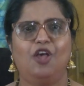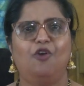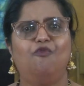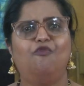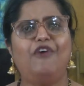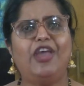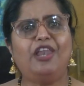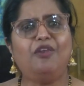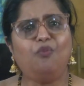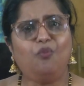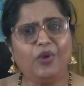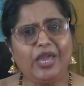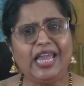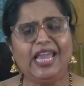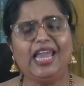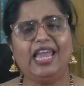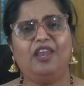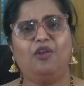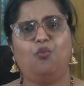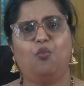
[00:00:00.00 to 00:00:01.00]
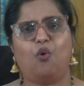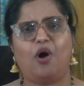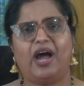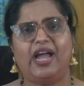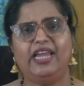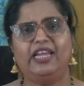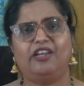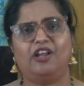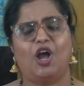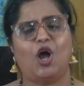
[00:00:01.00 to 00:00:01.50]
when we
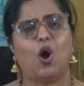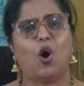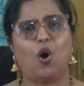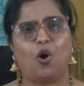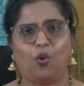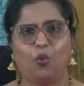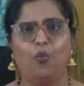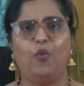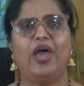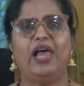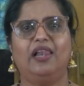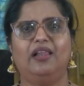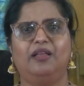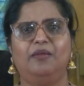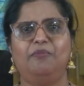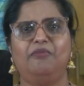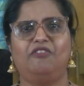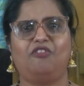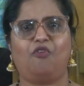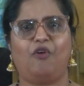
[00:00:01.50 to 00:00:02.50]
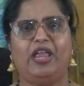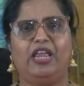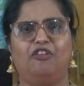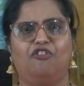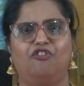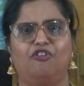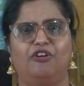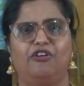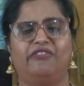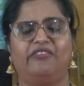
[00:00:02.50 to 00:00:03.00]
invite or welcome
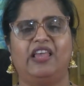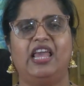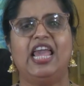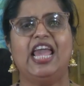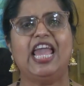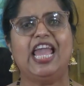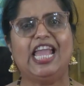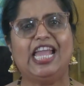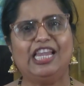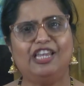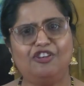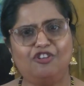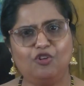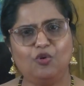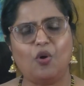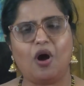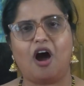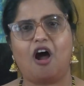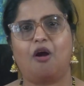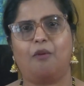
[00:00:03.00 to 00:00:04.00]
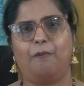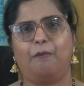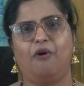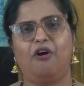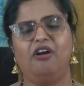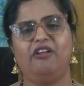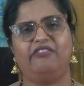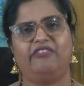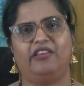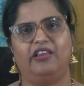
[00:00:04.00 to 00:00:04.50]
strangers into our
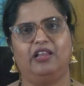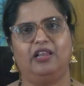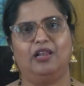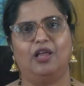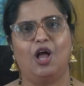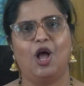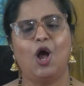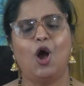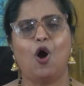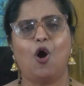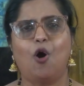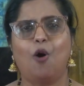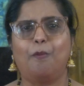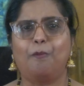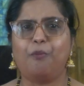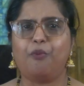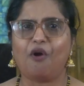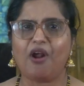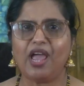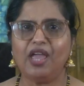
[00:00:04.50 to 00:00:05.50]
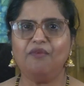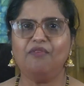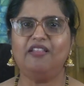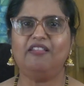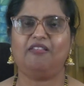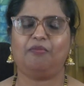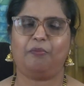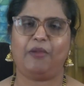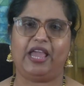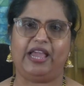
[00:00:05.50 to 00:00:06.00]
personal or
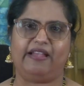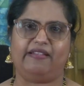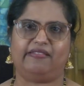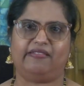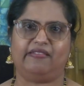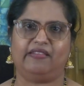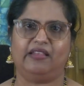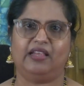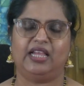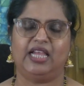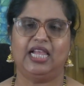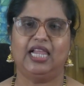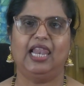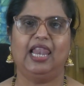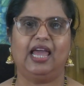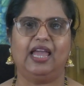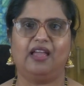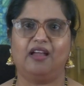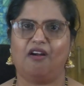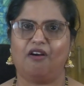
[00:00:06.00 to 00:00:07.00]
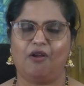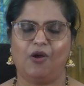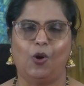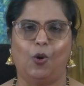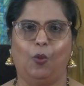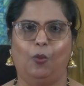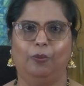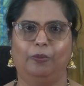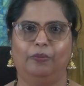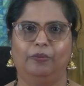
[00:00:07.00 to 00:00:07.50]
private space like our
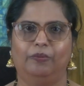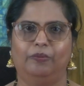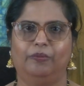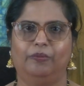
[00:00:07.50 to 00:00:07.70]
home.